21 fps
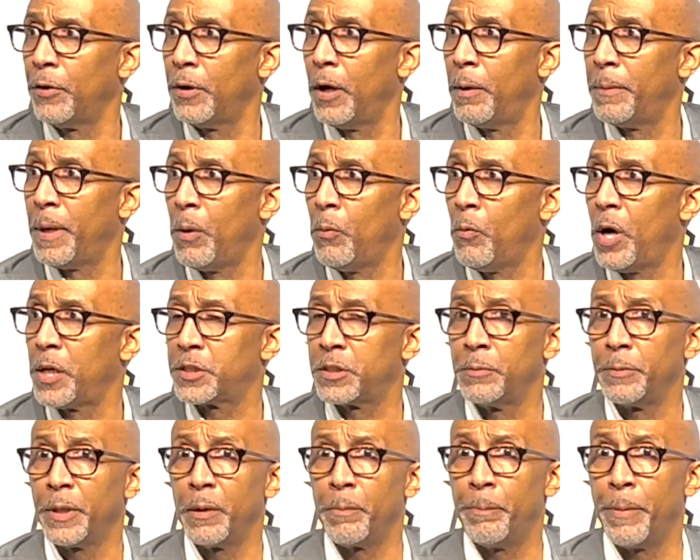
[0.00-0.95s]
I mean, I'm watching
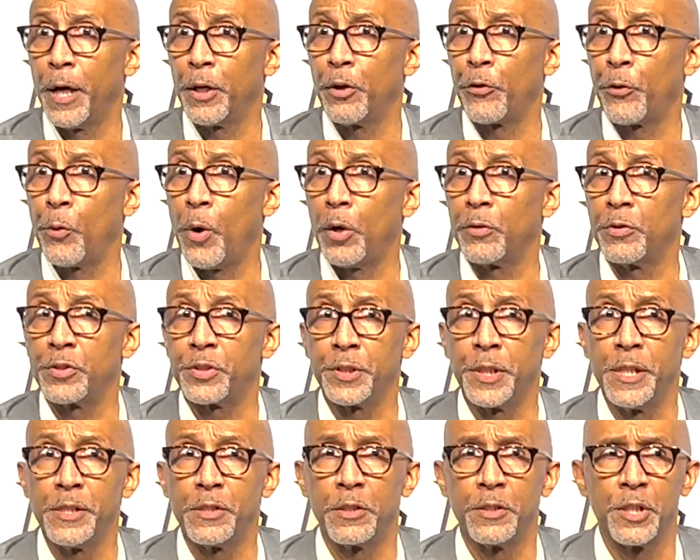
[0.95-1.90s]
him get better throughout the
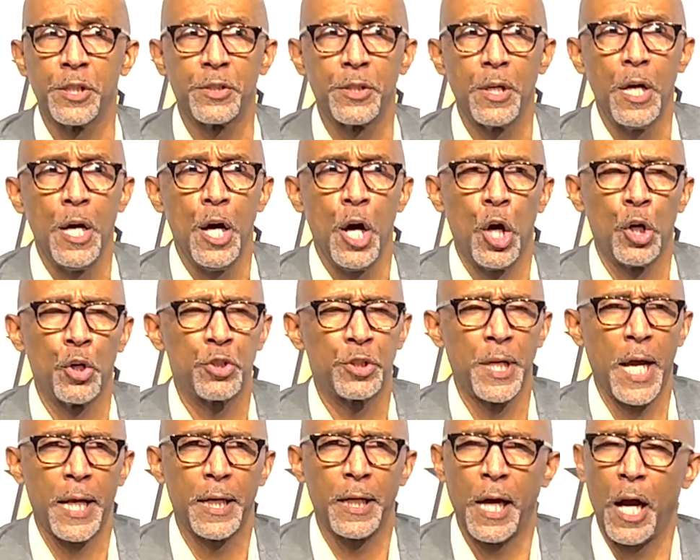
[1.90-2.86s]
season, just
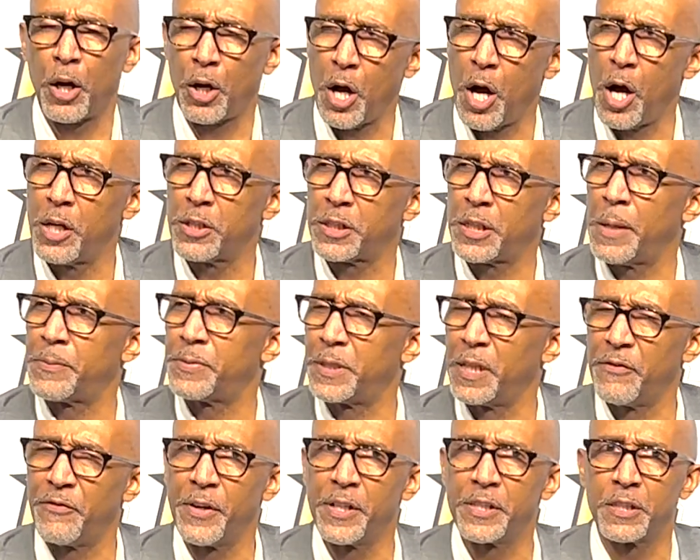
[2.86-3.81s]
understanding our concepts
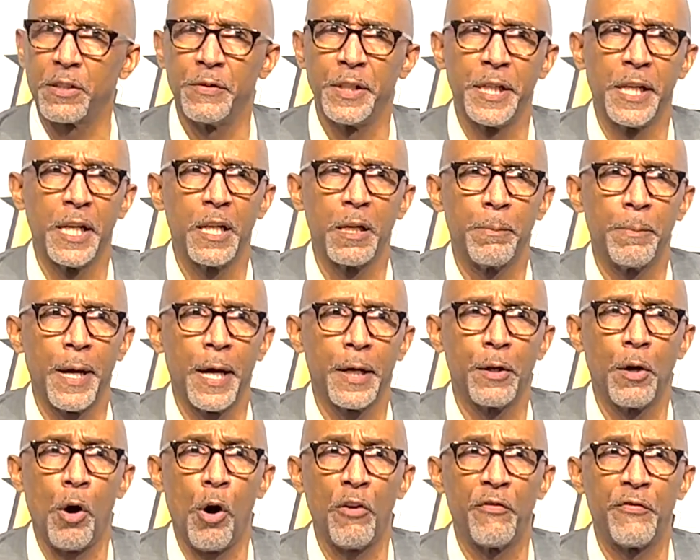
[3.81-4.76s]
defensively, getting
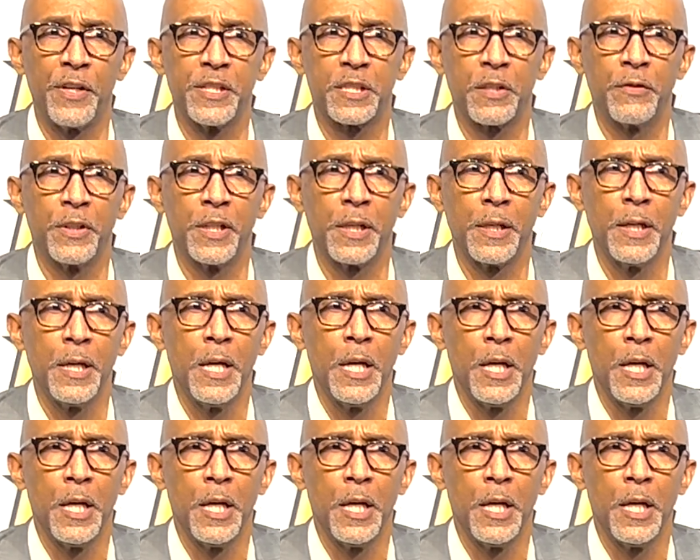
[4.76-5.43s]
better offensively,